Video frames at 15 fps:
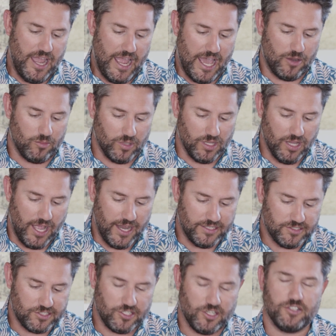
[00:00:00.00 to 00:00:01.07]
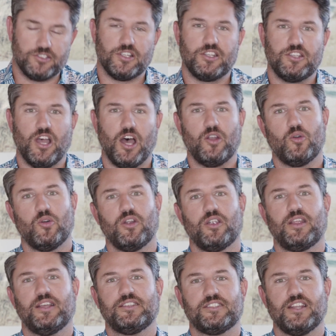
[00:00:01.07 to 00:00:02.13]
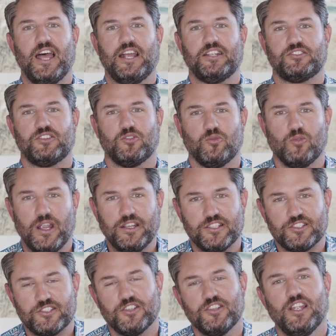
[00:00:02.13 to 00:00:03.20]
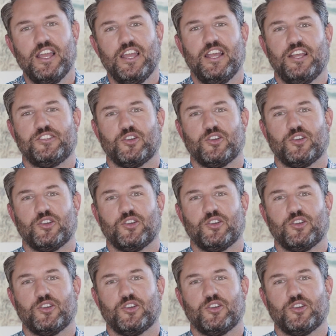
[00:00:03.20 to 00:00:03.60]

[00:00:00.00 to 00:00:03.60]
at reliancechurch.org/register.